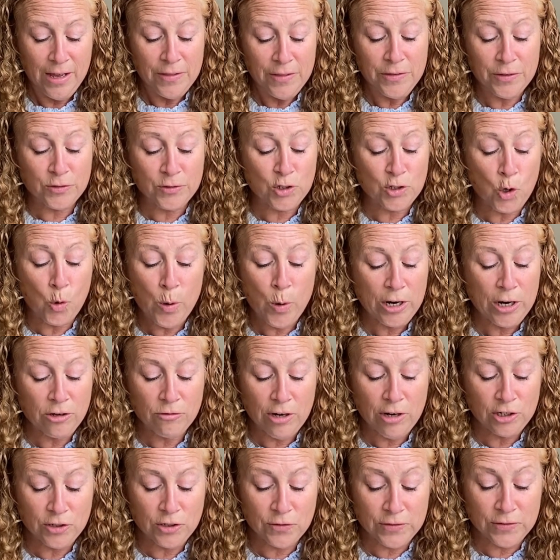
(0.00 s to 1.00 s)
There's a quick
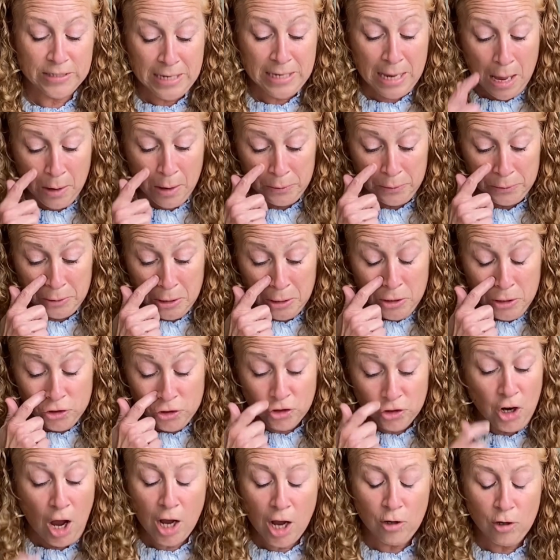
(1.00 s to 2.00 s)
rush of sound.
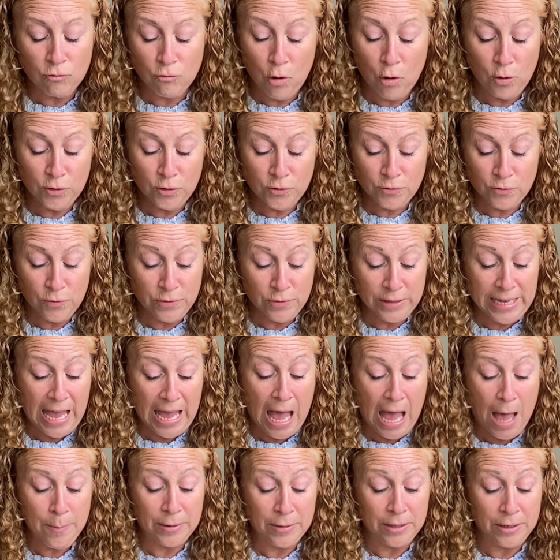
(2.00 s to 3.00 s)
Shock rolls through the
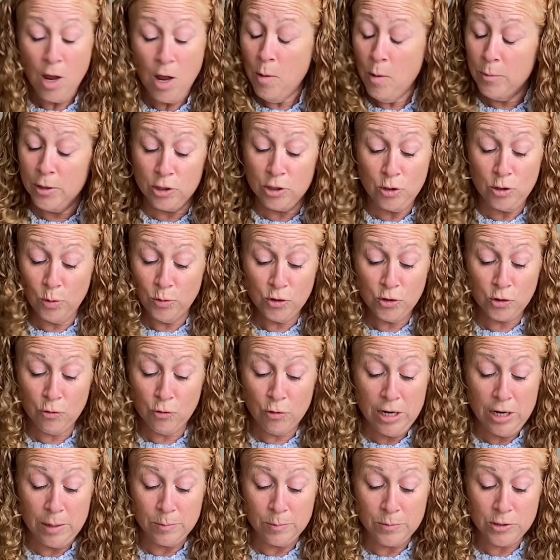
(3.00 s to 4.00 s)
cabin, but no
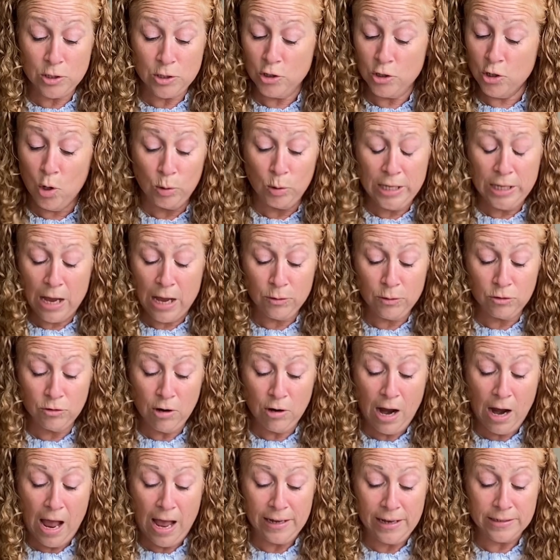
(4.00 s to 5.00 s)
screams, no loud
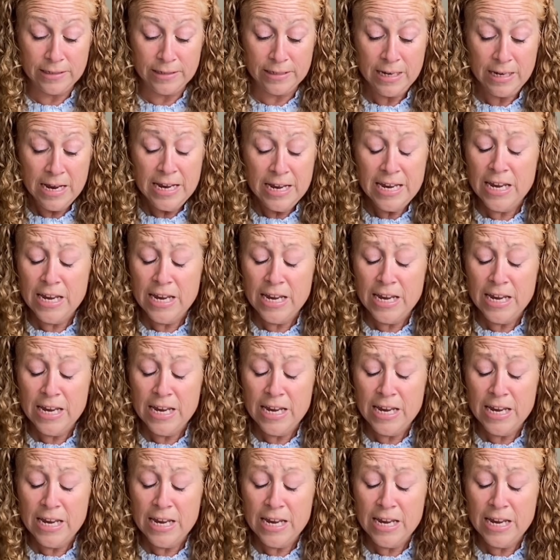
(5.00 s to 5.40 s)
cries.